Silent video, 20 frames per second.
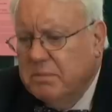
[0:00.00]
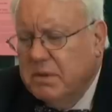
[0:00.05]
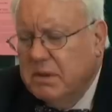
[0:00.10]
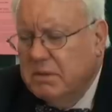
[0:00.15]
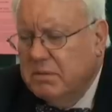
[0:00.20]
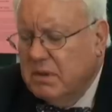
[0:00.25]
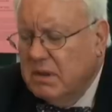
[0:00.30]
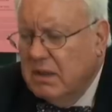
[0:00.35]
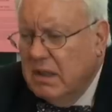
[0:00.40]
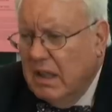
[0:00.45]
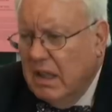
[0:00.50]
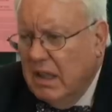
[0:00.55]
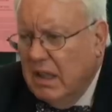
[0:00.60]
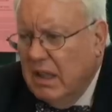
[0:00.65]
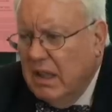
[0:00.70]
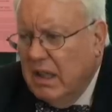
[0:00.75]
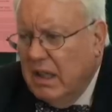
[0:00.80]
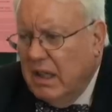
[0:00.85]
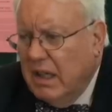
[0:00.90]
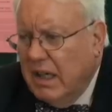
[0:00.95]
people.
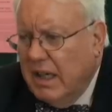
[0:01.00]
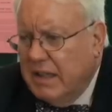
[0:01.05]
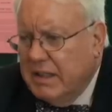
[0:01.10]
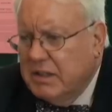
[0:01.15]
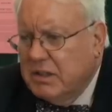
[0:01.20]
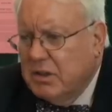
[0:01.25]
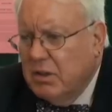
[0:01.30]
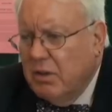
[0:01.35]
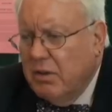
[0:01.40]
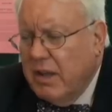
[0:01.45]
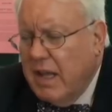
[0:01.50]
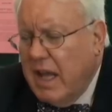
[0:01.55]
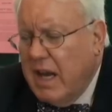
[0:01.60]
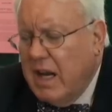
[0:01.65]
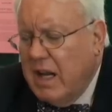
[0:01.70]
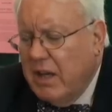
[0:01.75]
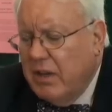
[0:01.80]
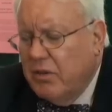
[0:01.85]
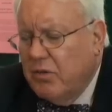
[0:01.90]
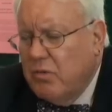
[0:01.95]
And so that
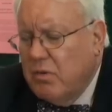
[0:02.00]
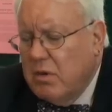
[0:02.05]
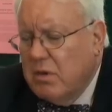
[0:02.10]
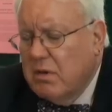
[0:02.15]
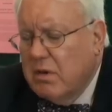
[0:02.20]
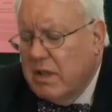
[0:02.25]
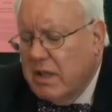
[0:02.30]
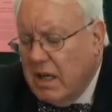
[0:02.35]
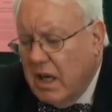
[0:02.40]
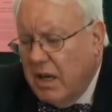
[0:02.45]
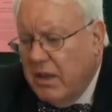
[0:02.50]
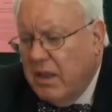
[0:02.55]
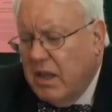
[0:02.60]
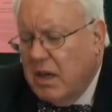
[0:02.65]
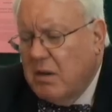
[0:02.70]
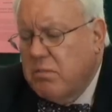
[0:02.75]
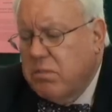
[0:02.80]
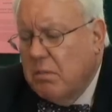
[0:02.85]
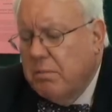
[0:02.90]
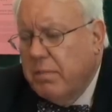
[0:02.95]
has really, I
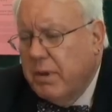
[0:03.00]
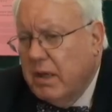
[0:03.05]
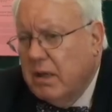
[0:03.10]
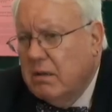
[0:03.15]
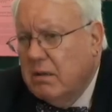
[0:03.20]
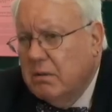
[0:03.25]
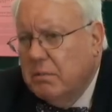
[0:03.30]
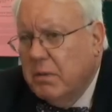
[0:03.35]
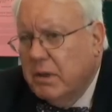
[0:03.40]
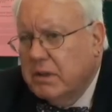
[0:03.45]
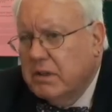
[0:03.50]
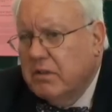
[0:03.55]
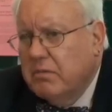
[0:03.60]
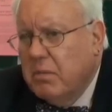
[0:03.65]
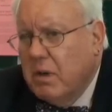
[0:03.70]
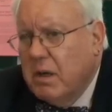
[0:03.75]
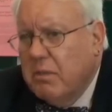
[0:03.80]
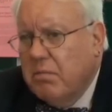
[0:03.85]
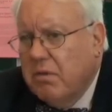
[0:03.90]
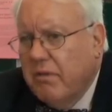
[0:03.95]
think, propelled much of
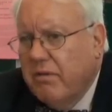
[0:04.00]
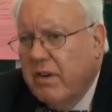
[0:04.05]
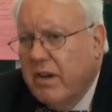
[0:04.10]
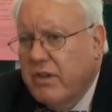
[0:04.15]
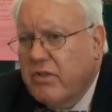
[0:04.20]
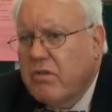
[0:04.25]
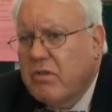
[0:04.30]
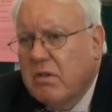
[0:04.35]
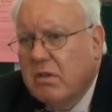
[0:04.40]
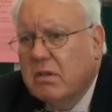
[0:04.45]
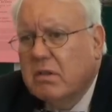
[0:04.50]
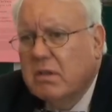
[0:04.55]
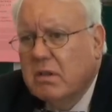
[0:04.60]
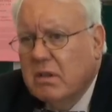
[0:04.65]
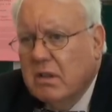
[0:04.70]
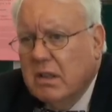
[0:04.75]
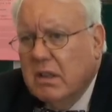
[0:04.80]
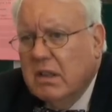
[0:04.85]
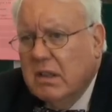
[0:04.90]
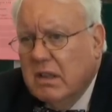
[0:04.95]
my professional
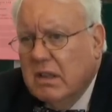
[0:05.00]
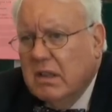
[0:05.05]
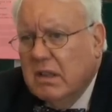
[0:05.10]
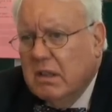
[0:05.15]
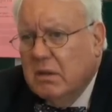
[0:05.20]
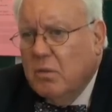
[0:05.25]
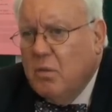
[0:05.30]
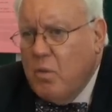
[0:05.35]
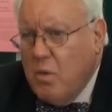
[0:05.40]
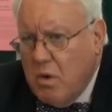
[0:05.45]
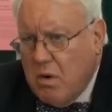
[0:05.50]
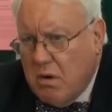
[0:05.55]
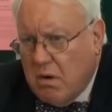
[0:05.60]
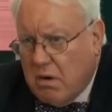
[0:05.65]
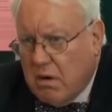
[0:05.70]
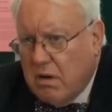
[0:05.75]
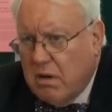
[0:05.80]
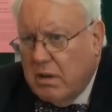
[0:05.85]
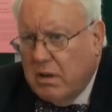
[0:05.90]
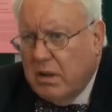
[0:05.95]
work.